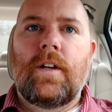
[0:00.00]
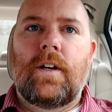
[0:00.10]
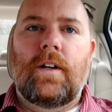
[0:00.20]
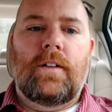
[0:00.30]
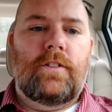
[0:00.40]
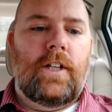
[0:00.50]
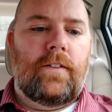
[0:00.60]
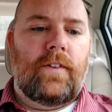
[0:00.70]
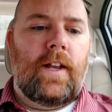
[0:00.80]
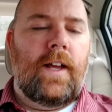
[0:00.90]
Uh, chick
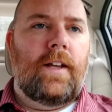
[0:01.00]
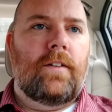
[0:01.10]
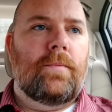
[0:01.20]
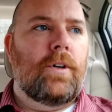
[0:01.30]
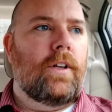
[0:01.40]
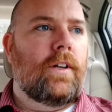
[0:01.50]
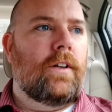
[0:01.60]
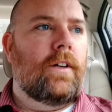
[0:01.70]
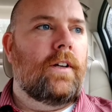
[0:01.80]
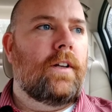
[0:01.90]
fil A is pretty
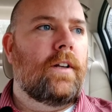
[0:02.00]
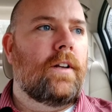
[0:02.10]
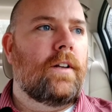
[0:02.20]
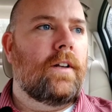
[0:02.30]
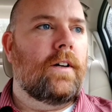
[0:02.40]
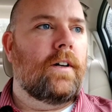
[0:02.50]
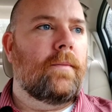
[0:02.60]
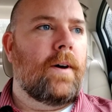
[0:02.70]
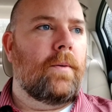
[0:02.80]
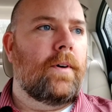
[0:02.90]
good. Um,
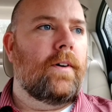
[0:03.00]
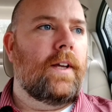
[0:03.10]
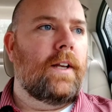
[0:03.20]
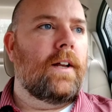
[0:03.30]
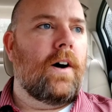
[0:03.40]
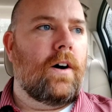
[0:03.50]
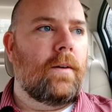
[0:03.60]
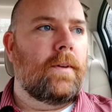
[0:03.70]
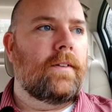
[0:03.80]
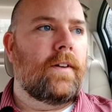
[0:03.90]
I will eat at
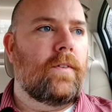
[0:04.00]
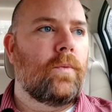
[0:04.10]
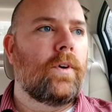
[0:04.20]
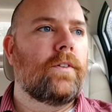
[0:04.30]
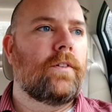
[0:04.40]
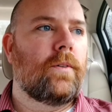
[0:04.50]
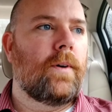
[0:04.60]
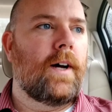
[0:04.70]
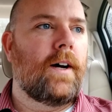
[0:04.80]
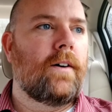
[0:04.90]
Arby's every once in a
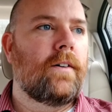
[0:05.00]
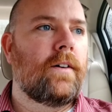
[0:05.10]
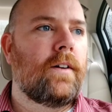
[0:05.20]
while.